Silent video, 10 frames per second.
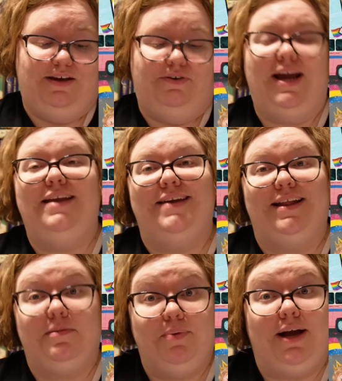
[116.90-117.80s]

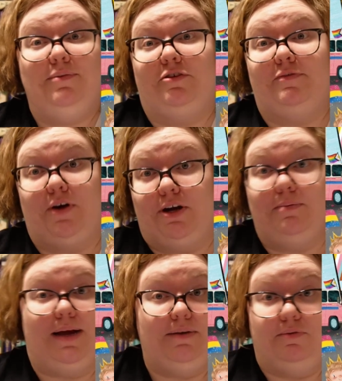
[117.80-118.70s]
Granddad's Pride, which I've already
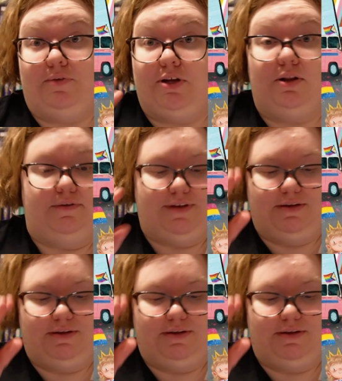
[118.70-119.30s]
read and reviewed and loved